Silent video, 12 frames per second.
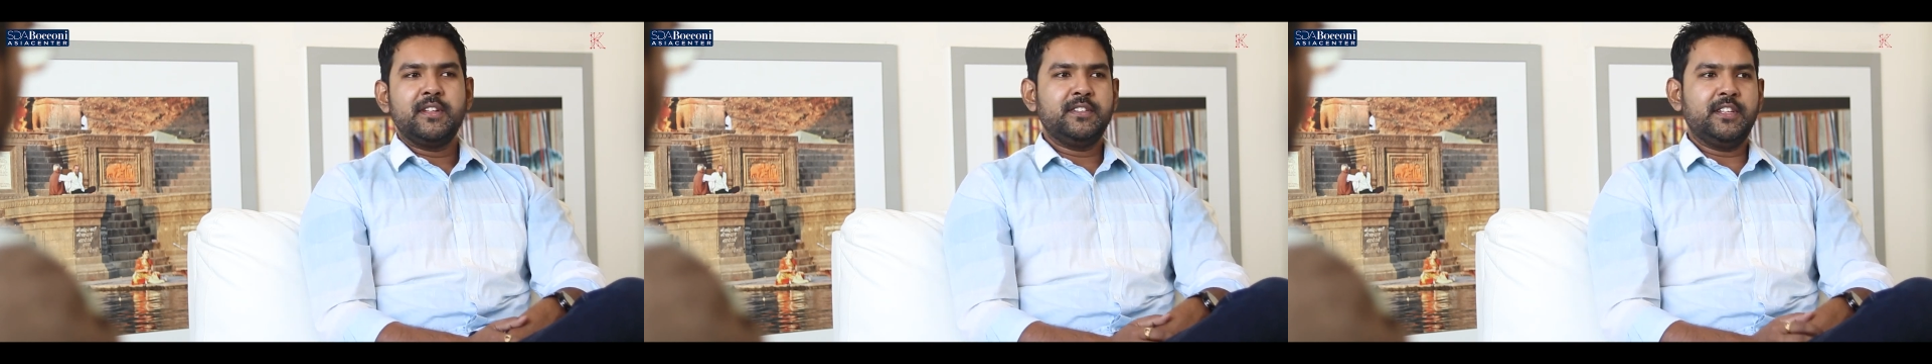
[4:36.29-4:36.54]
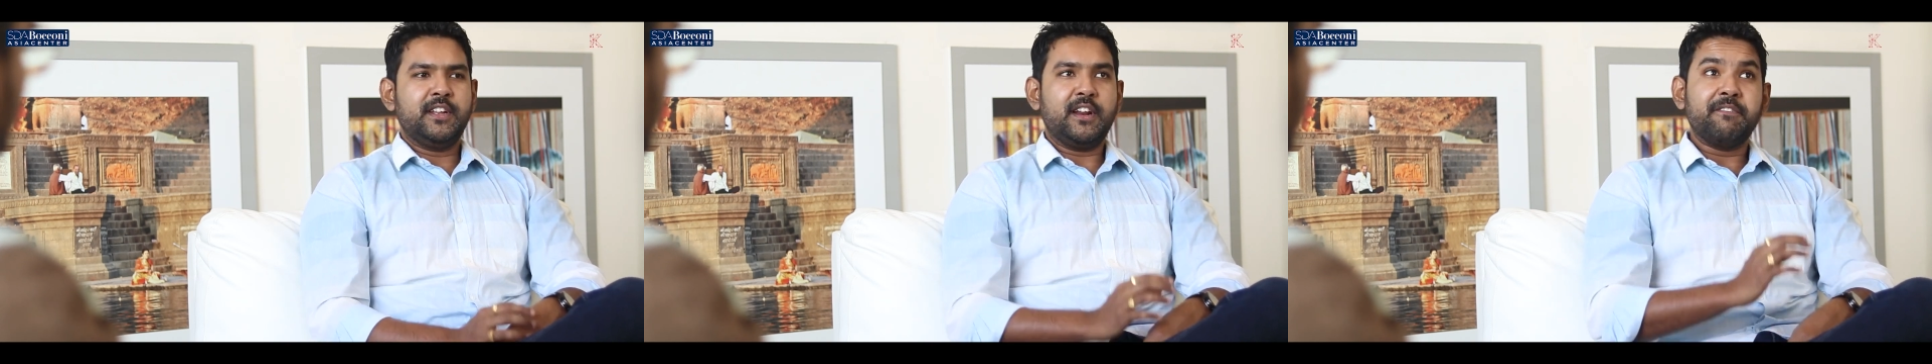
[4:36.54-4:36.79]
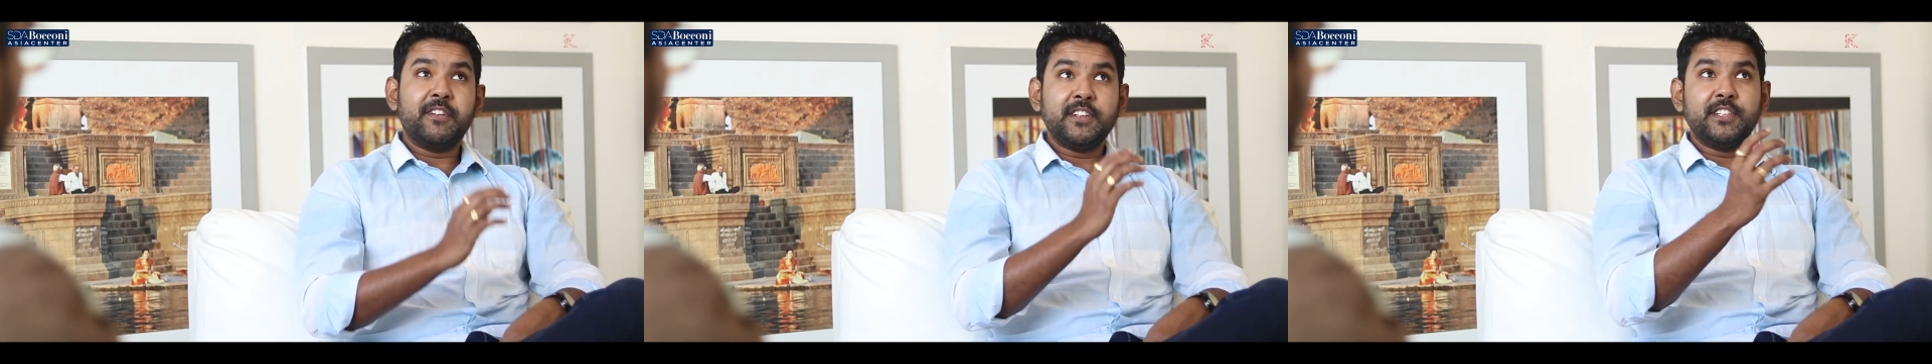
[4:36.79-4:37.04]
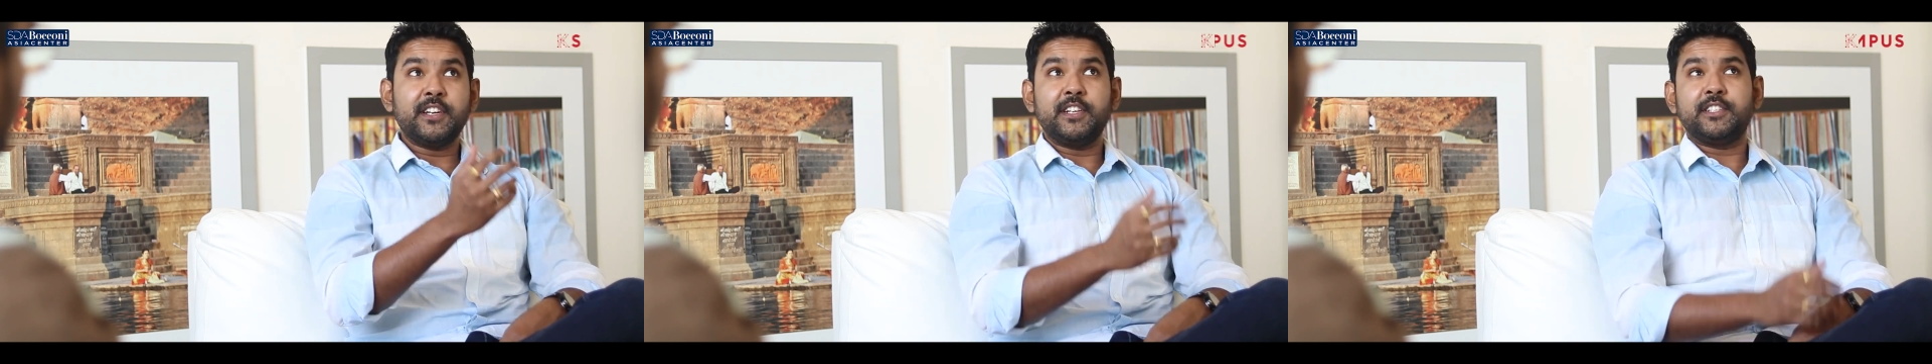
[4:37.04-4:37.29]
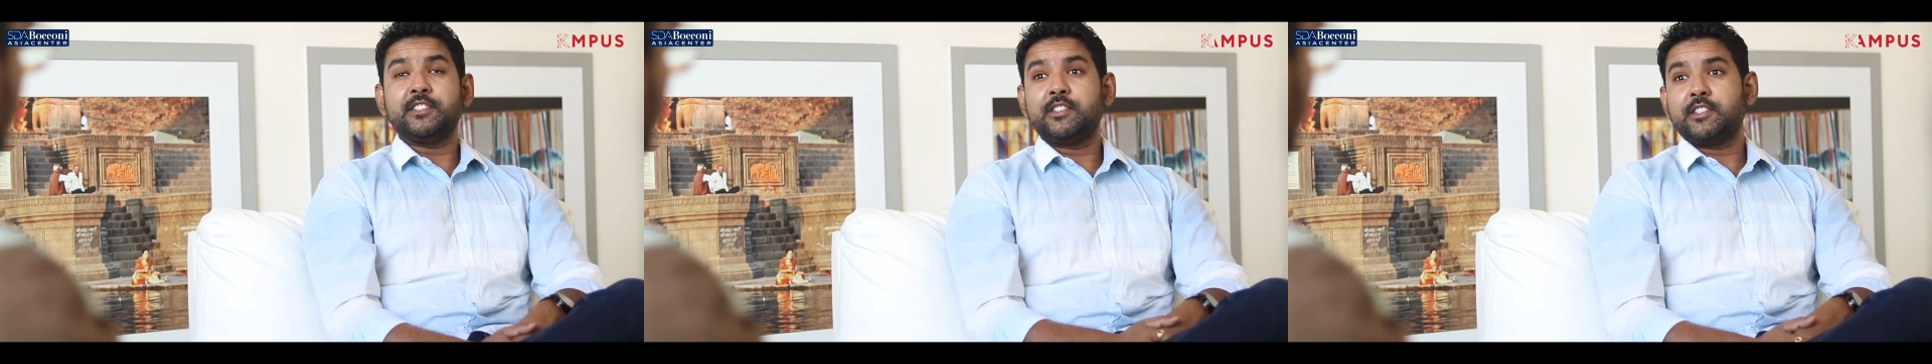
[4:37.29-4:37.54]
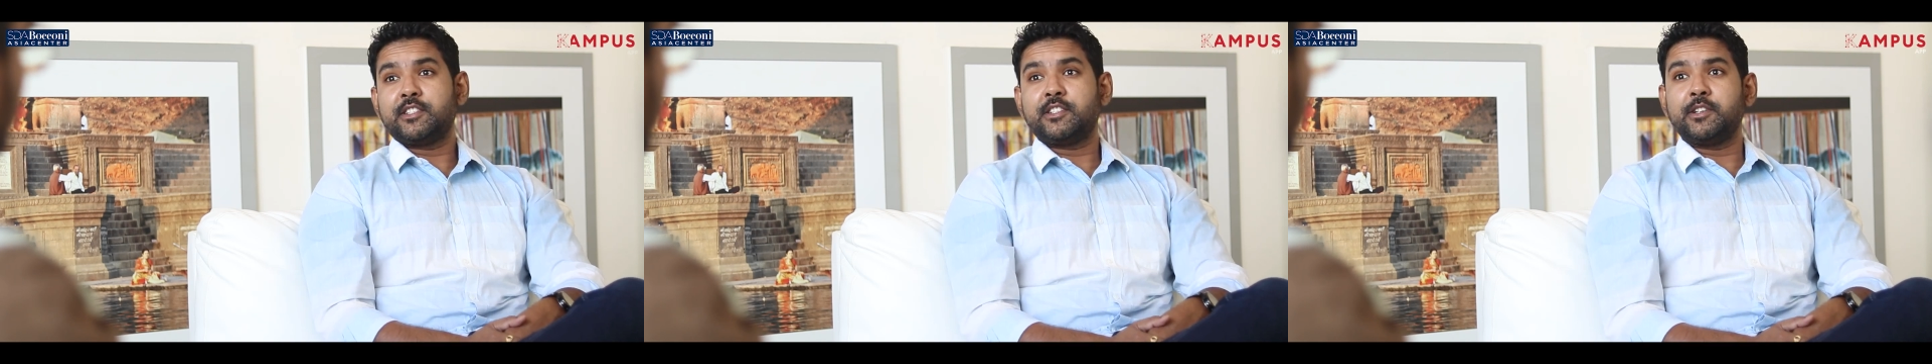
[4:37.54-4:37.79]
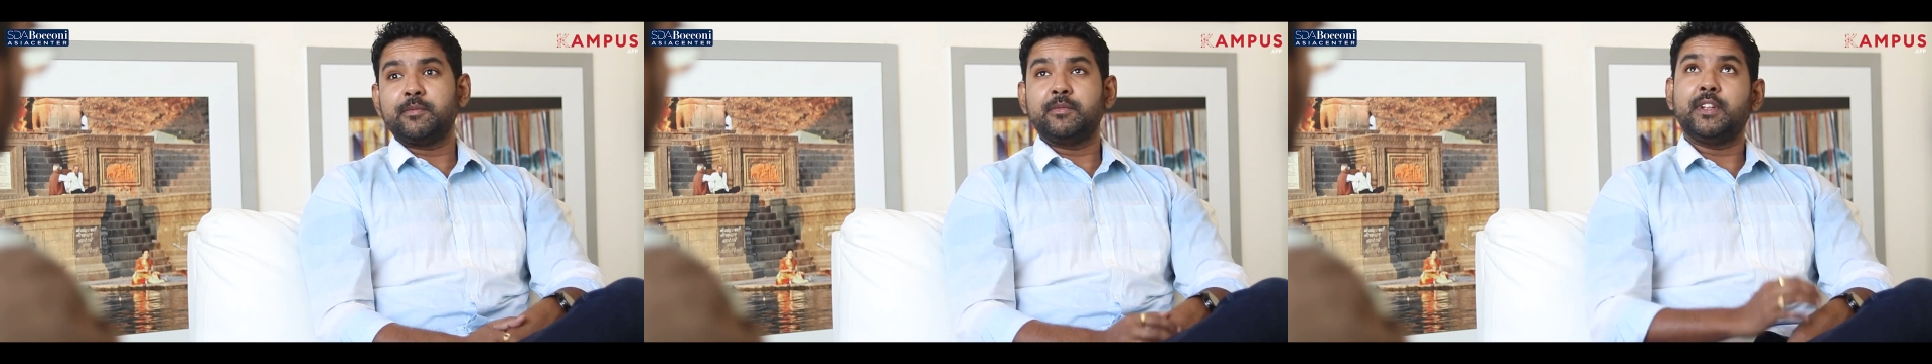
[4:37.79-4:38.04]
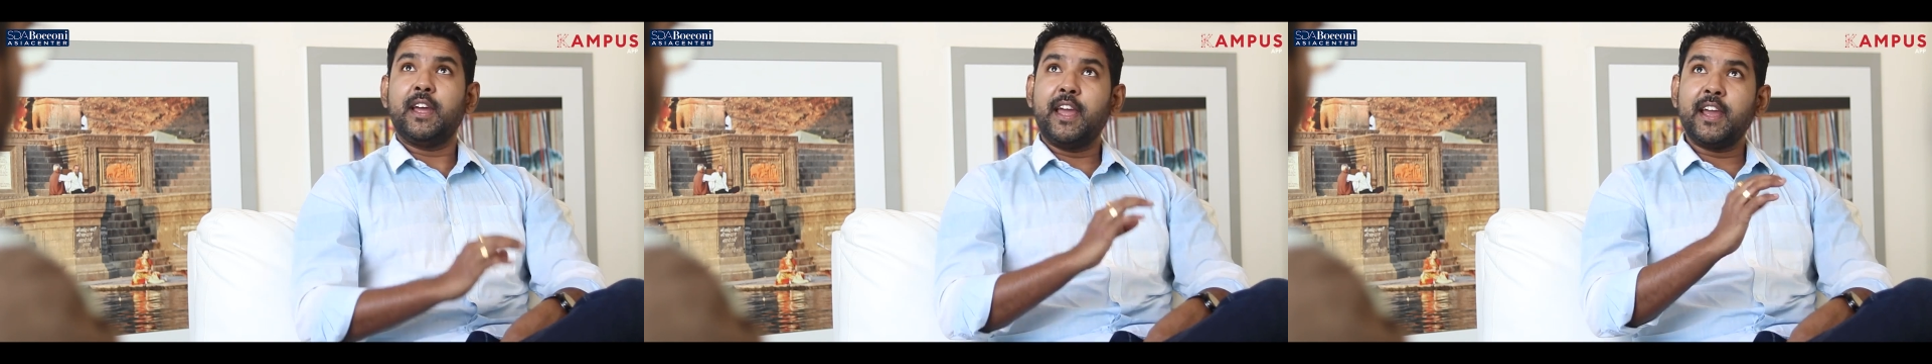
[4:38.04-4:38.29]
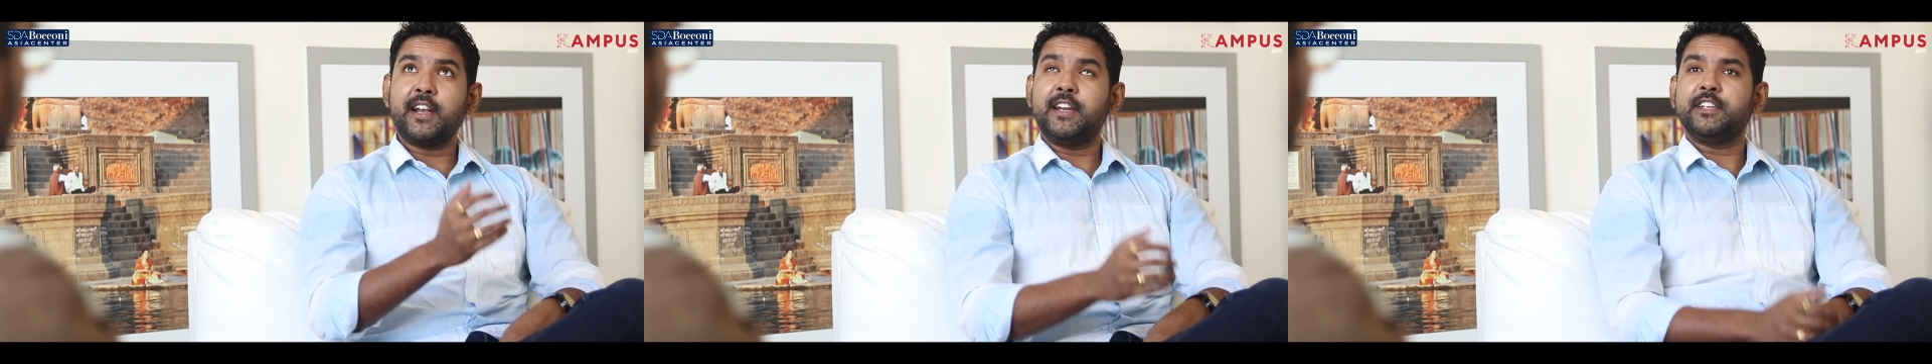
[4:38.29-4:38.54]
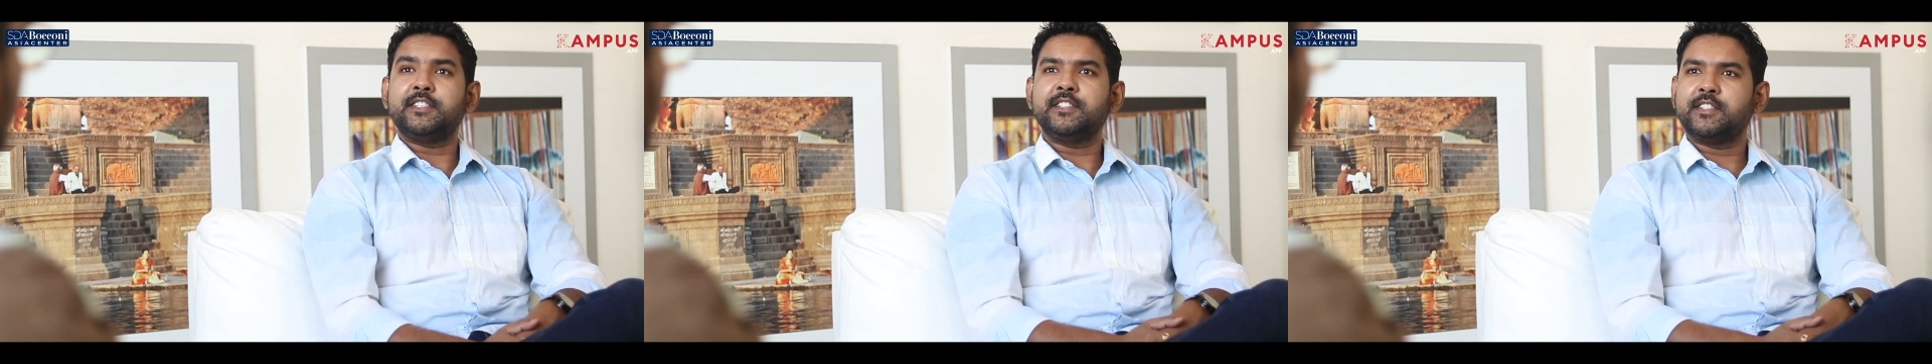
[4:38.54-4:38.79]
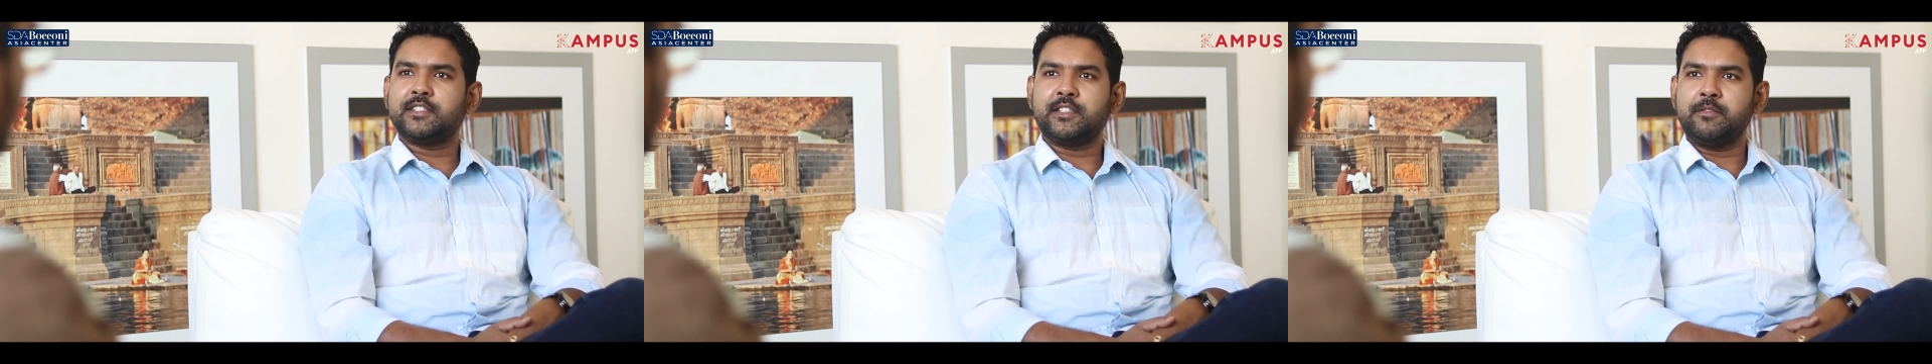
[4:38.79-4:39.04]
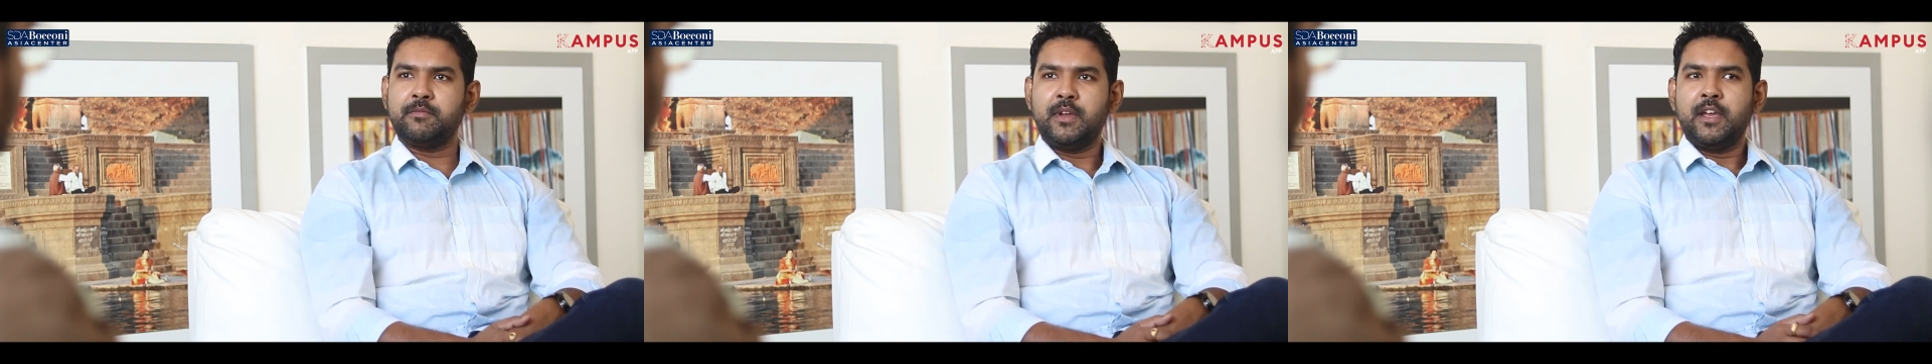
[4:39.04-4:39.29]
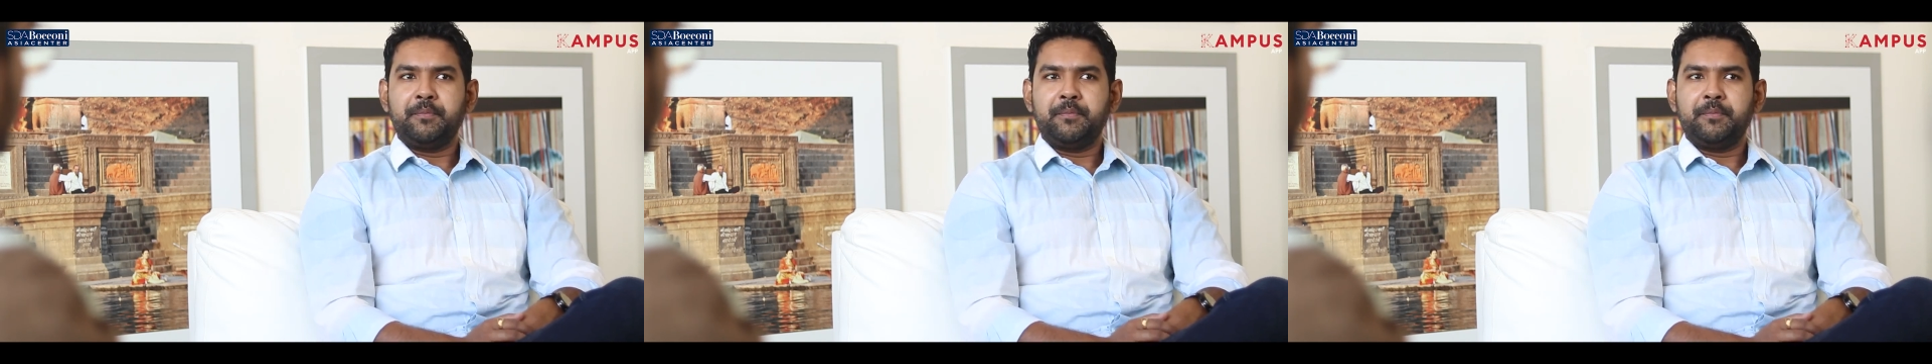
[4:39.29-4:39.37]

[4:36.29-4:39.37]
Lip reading: the refrigeration system, the air conditioning system.